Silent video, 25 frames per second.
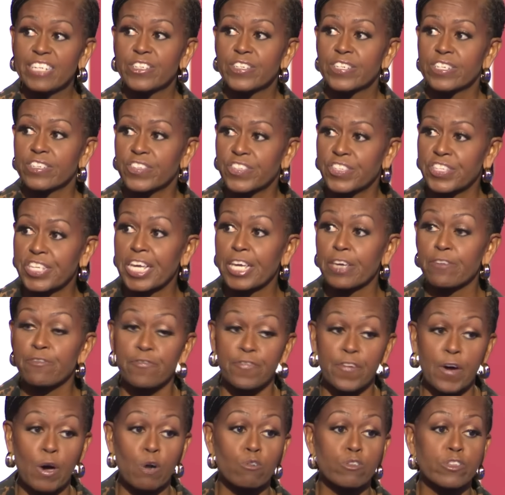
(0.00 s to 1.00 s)
to see
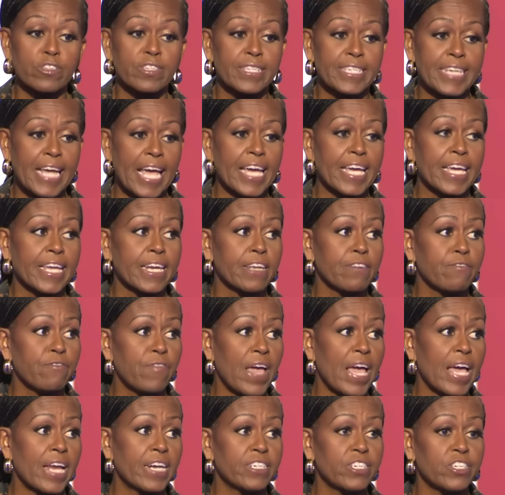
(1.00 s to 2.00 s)
folks taken
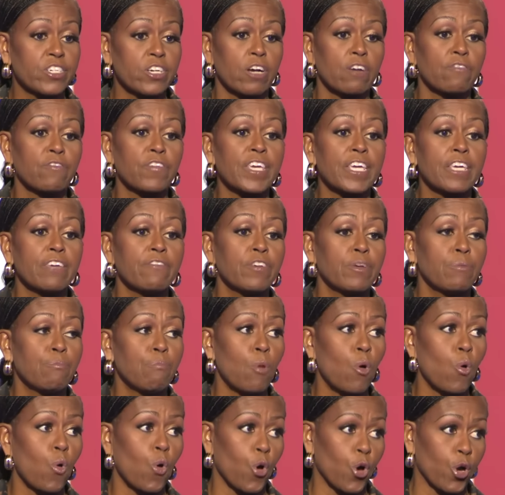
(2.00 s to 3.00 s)
advantage of even
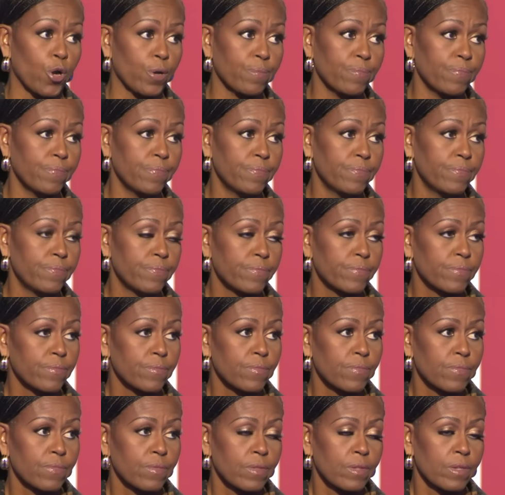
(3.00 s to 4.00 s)
more.
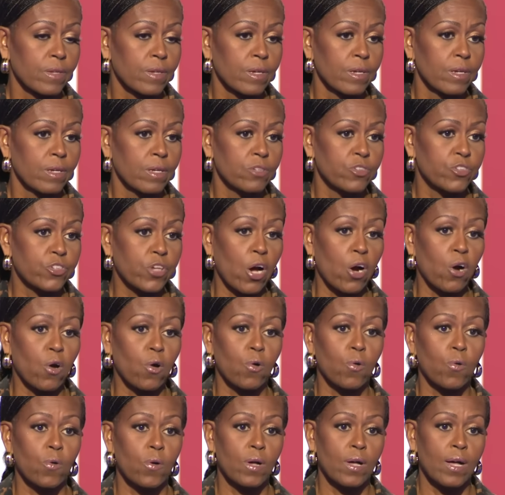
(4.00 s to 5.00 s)

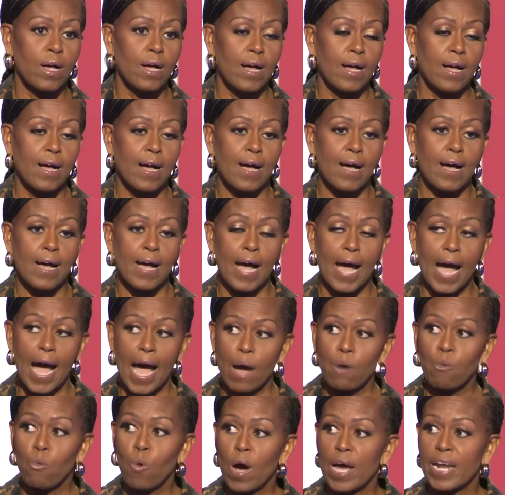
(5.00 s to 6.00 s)
So
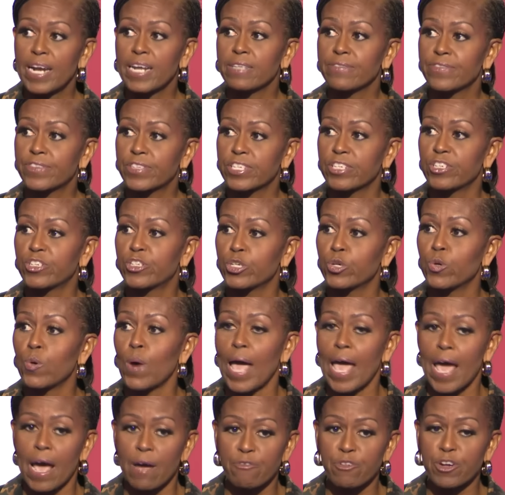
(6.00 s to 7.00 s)
I wanted to do
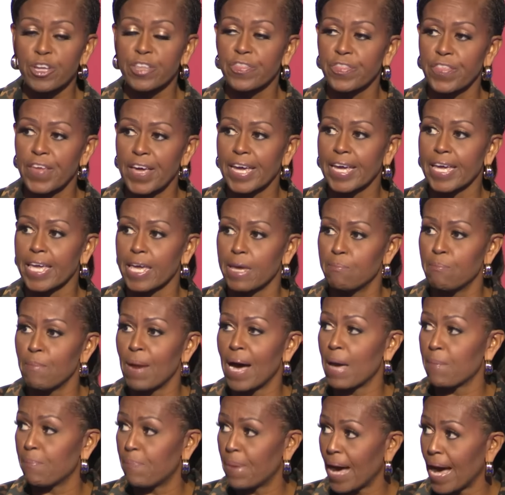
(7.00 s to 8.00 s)
everything in
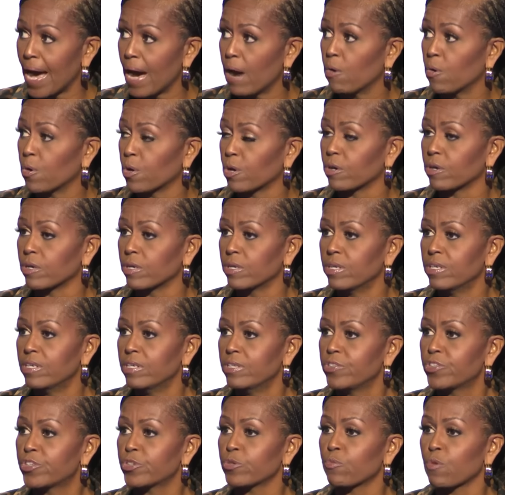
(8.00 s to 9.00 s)
my power
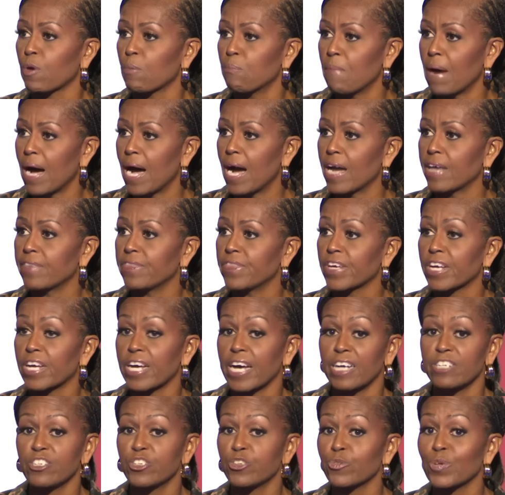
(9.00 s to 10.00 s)
to remind the
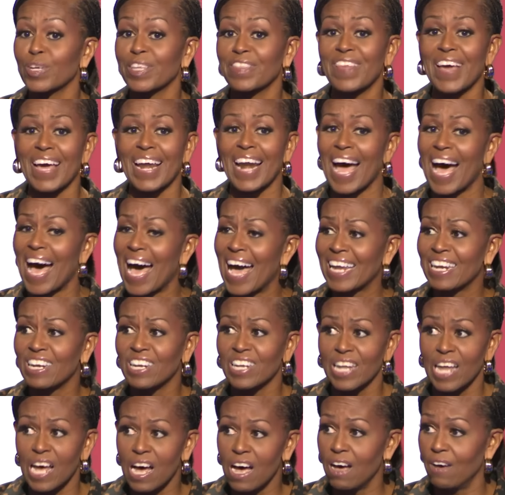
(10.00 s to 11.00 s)
country that I
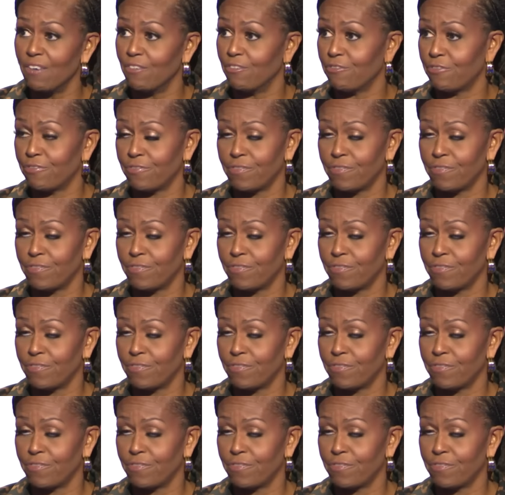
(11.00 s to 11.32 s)
love